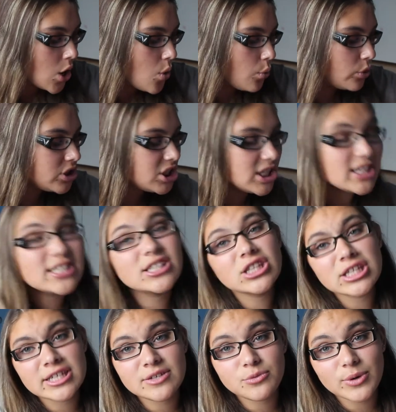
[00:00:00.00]
which is
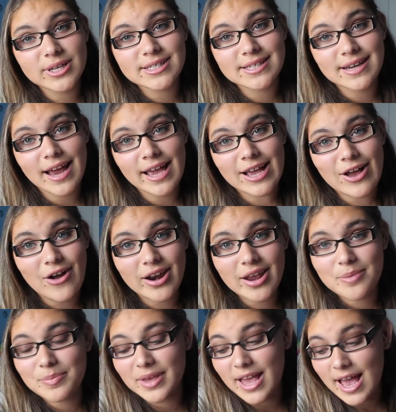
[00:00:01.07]
the reason I got
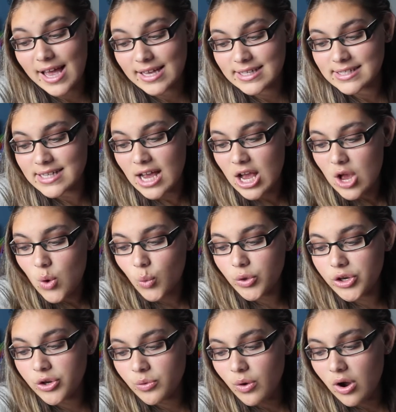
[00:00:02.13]
it, because
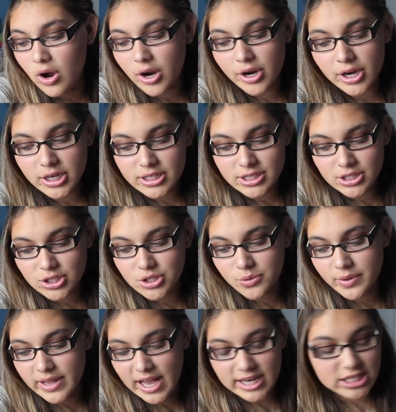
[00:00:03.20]
when you are
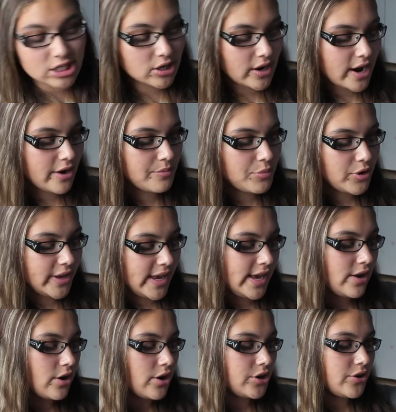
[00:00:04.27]
doing that to your hair and putting
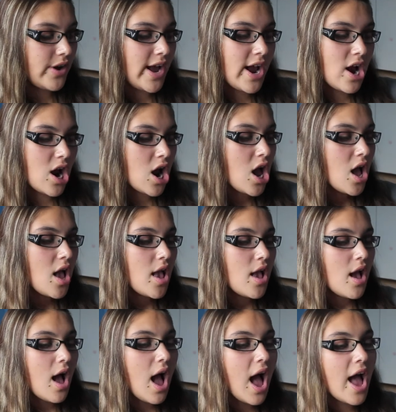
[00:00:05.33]
heat on your hair,
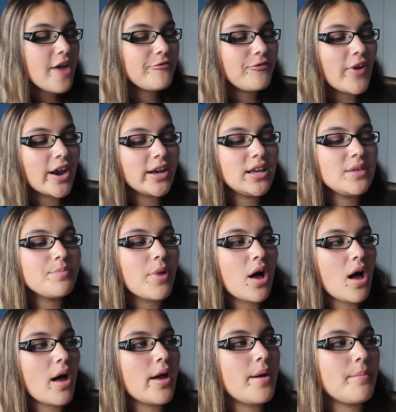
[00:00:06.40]
I finally
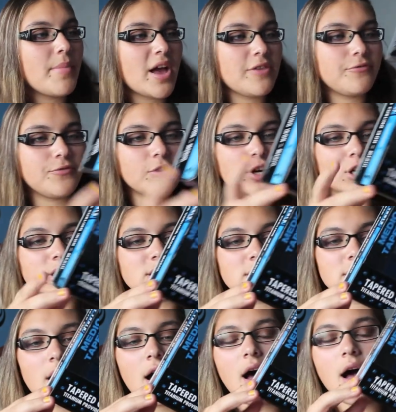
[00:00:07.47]
bought my
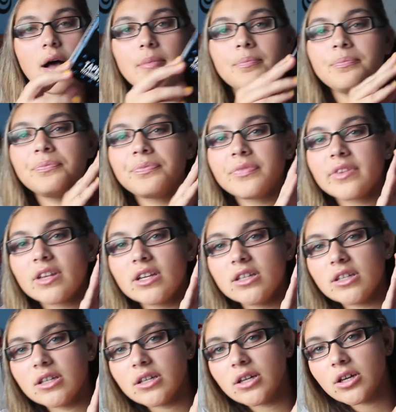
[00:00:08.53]
first um,
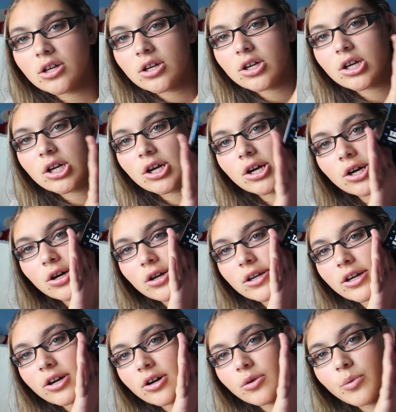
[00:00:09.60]

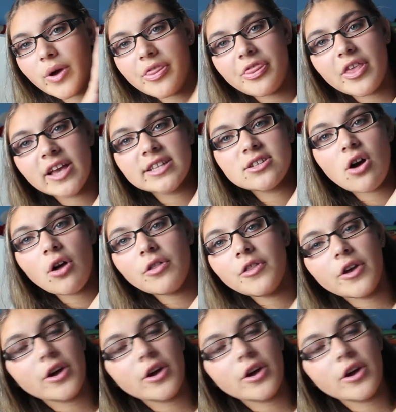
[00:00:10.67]
curler with, it's called